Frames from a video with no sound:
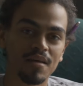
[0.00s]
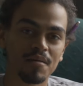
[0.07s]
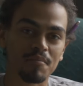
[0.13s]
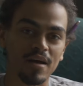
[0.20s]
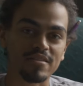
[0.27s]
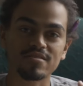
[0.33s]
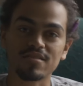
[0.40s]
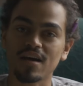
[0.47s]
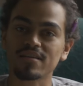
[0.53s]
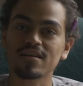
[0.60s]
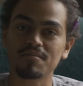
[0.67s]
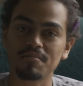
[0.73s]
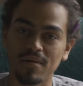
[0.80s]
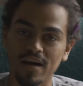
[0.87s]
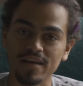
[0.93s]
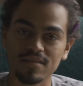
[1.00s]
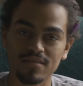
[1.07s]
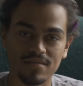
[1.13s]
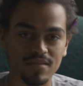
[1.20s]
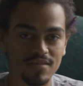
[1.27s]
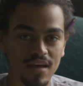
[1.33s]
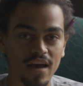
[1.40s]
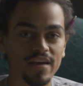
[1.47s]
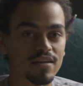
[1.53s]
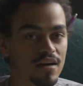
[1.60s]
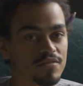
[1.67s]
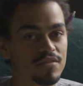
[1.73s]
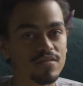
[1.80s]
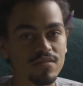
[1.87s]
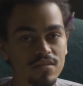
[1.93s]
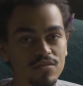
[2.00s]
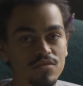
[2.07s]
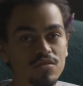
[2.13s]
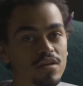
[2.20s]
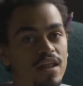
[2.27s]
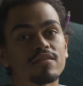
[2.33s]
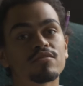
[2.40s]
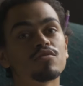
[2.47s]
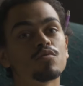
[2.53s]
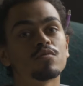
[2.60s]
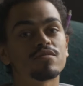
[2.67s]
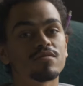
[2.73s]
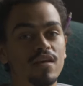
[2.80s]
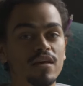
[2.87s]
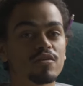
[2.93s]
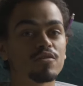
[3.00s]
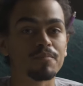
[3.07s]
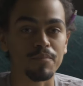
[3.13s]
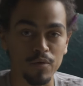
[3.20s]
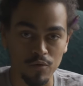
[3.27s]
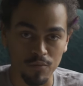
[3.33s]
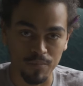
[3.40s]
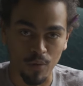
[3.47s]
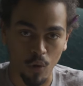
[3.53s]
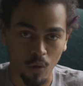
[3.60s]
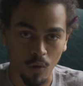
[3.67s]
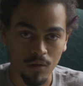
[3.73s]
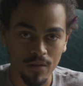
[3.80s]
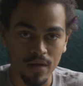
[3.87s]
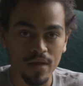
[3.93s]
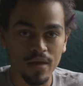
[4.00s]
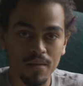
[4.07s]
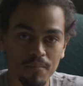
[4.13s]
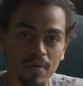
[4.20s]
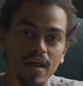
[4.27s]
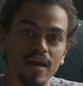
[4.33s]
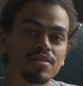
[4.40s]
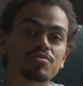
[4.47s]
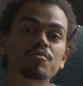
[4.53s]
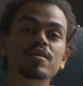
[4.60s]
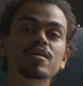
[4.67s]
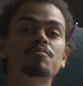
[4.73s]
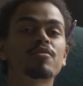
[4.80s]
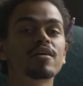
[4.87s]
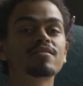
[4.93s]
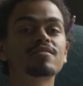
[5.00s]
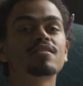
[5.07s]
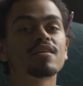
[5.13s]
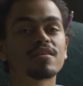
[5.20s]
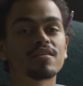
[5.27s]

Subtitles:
My shotgun mic is designed, obviously, to connect to a standard boom pole, but I 3D printed a